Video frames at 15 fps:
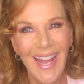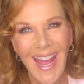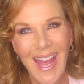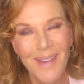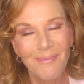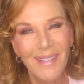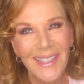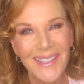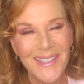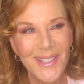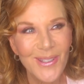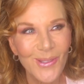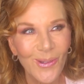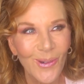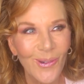Ann Miller
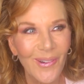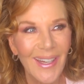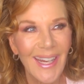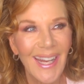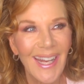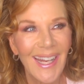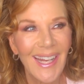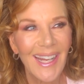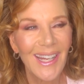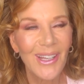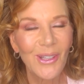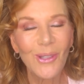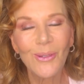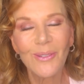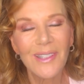story,
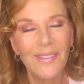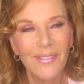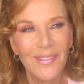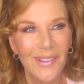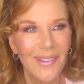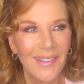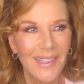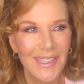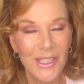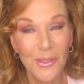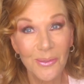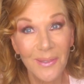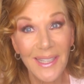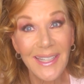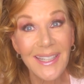who would have thought that
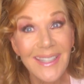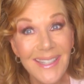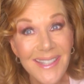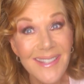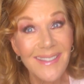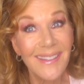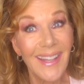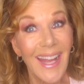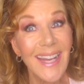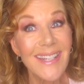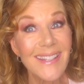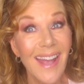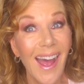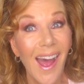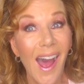20 years
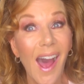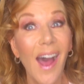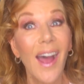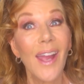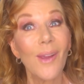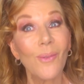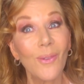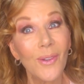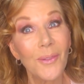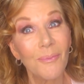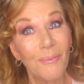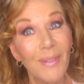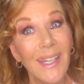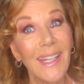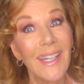later I would
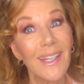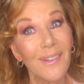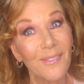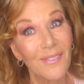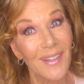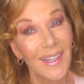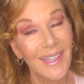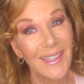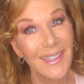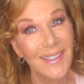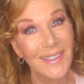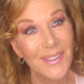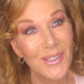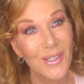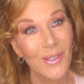be
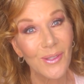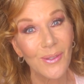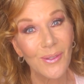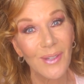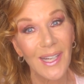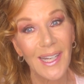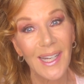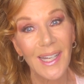invited to